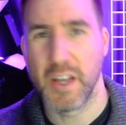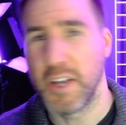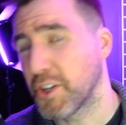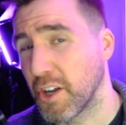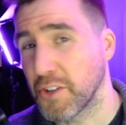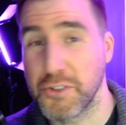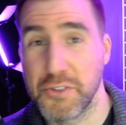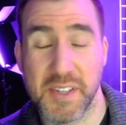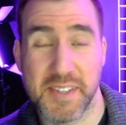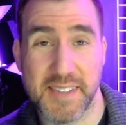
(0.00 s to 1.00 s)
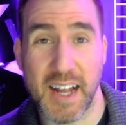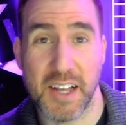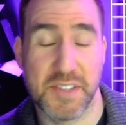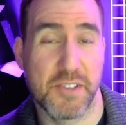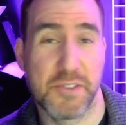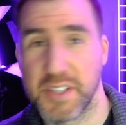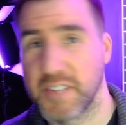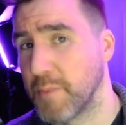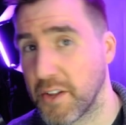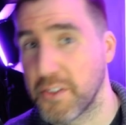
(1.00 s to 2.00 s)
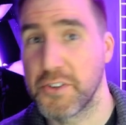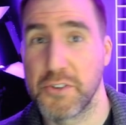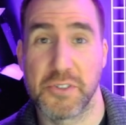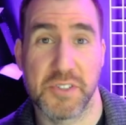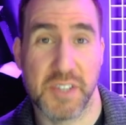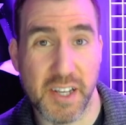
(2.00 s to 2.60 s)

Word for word: You can also use the styles that you see from other users in the